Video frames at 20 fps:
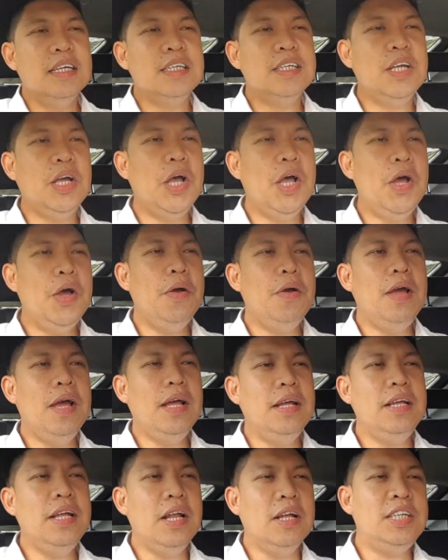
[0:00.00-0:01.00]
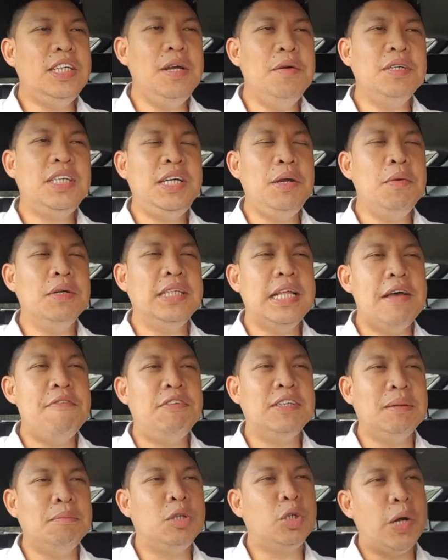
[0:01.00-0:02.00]
So you know, she was there
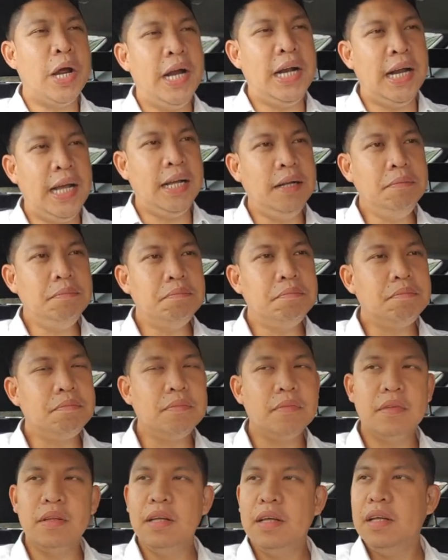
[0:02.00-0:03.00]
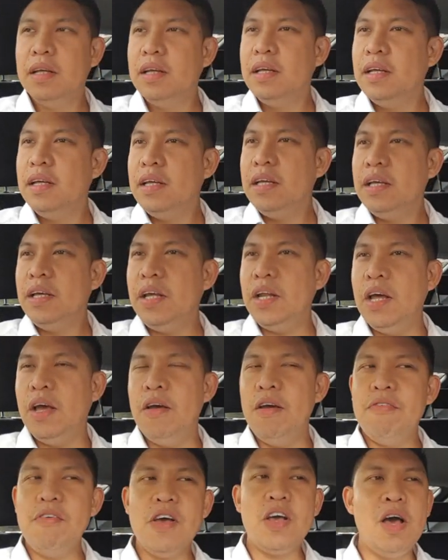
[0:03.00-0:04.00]
for some training. You know,
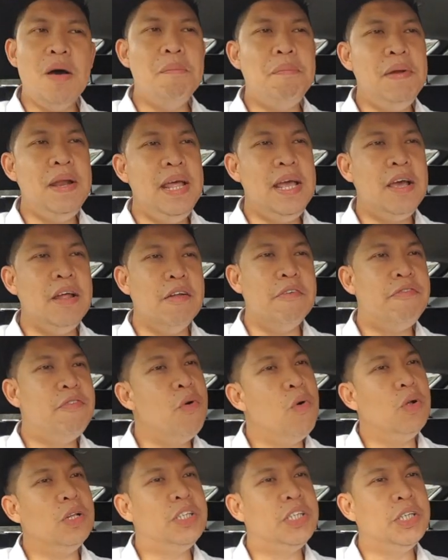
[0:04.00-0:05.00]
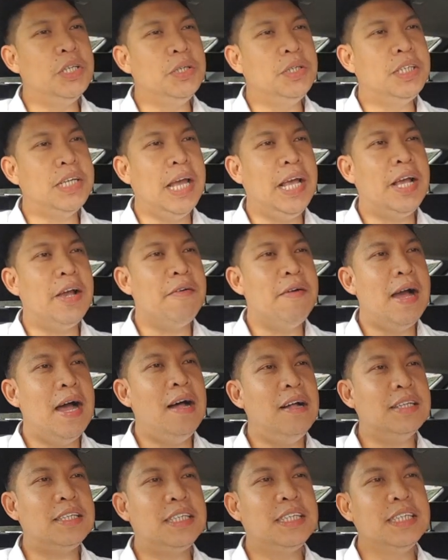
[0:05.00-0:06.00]
if a company can afford to take her
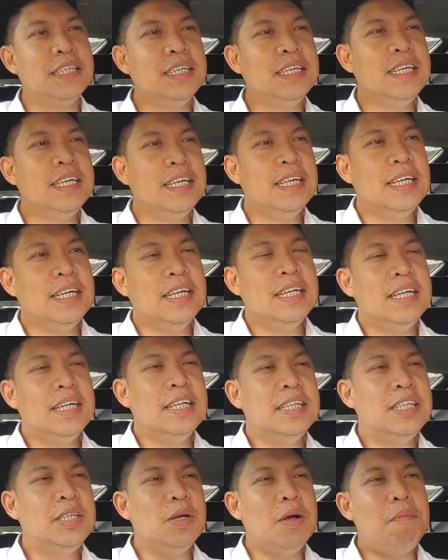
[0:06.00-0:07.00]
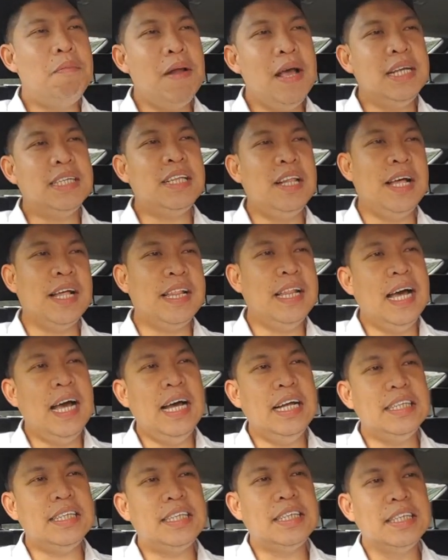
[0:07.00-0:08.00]
out to a place like that,